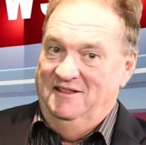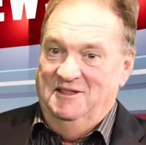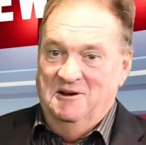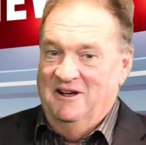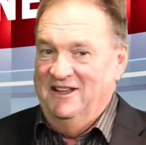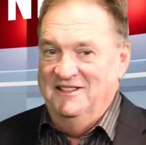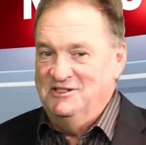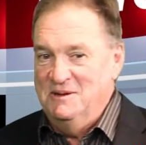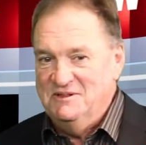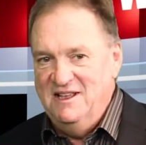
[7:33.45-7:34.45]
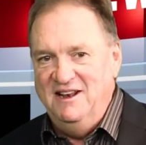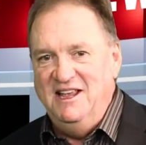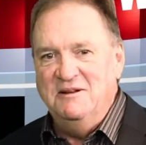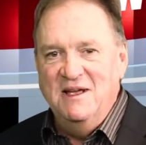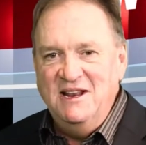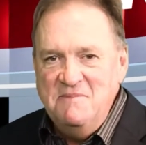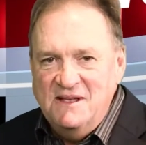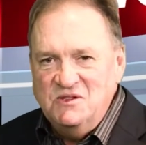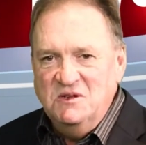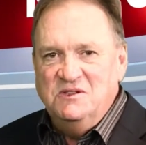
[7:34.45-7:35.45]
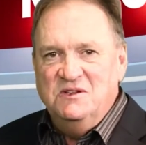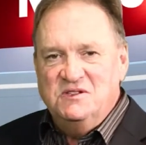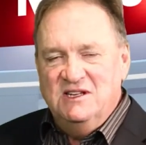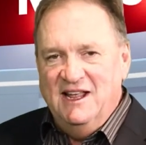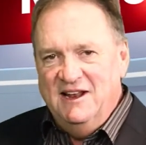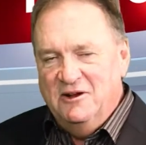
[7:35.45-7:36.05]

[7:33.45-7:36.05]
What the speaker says: they're not getting the chips they need. Many businesses today,